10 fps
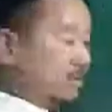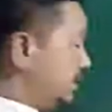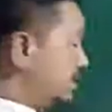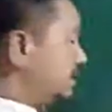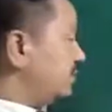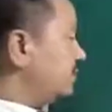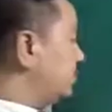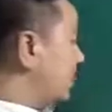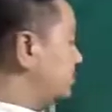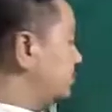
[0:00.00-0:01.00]
Okay,
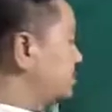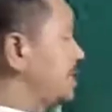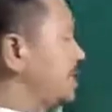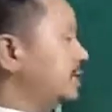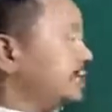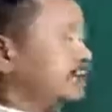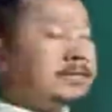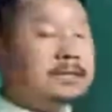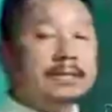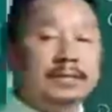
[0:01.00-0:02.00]
7 micron
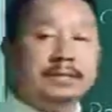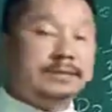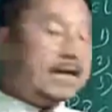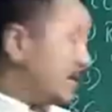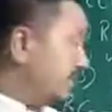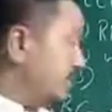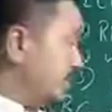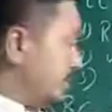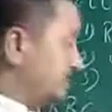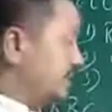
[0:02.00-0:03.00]
in
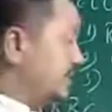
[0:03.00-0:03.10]
diameter.